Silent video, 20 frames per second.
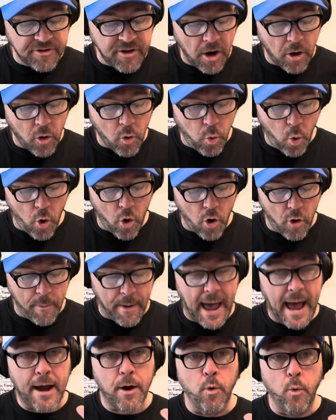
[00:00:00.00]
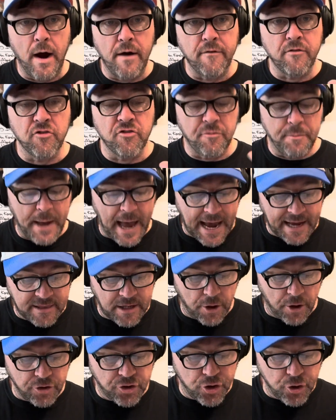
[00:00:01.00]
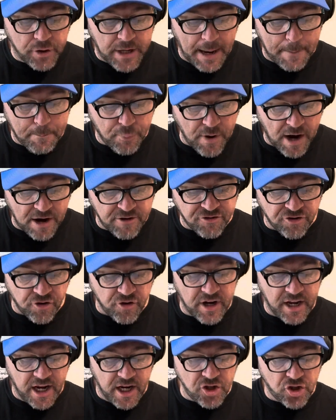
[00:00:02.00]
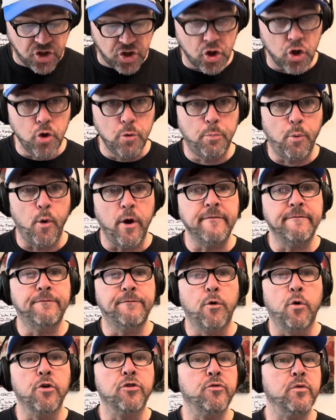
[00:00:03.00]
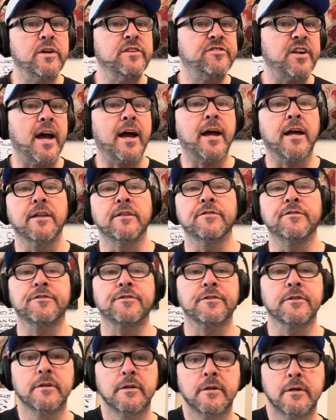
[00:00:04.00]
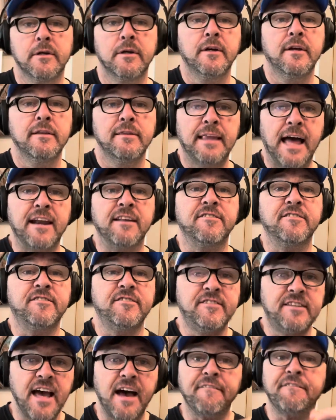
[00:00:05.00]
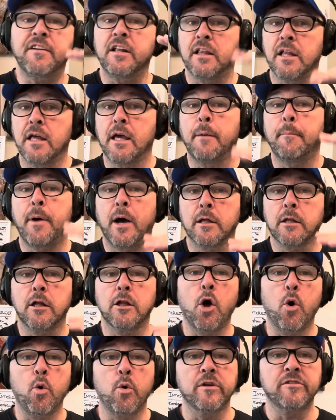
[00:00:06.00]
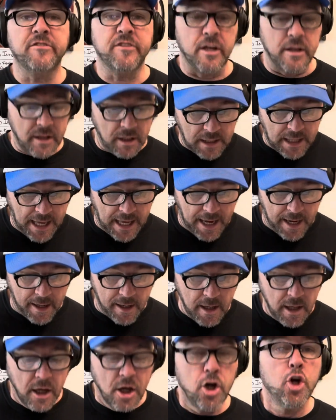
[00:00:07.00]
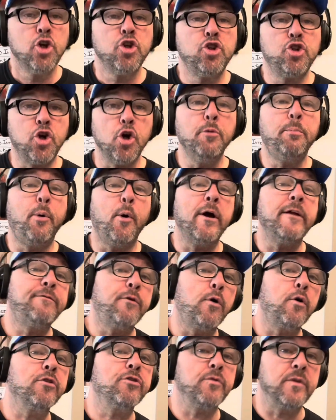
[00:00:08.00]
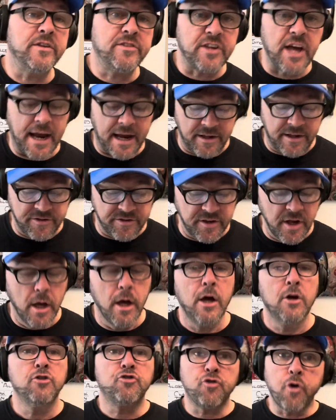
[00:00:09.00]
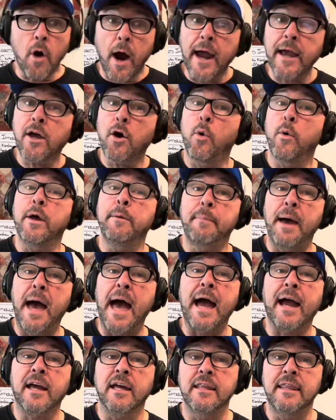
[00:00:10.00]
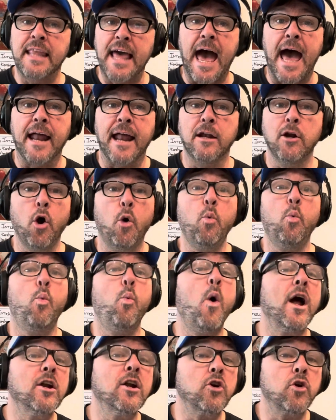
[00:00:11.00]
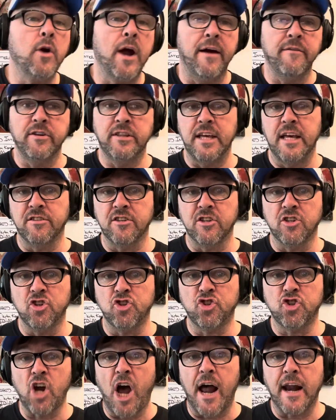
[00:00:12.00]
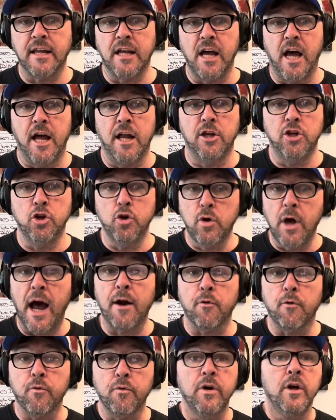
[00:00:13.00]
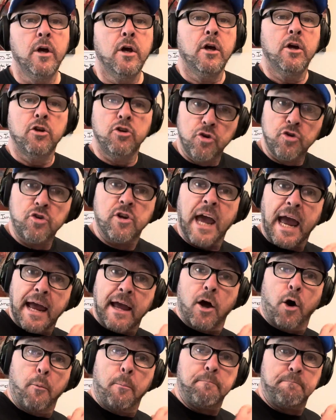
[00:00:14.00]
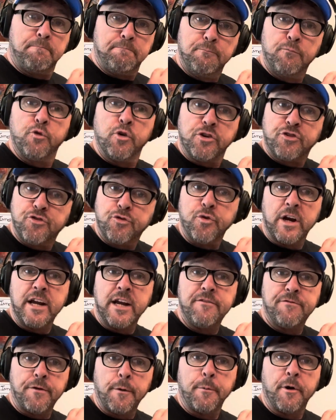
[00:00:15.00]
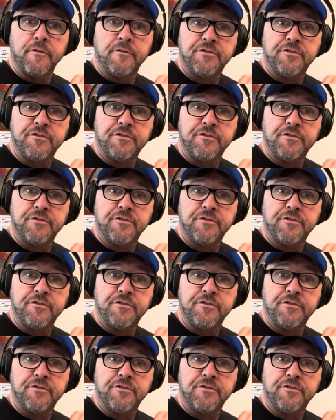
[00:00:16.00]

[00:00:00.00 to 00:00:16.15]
their quarterback, whoever's back there, to get pressured in 2.43 seconds. That is definitely among the lowest in the league. 2.43 seconds. Try going back in that. No wonder everything's in the shotgun. You gotta, you can't go retreat from a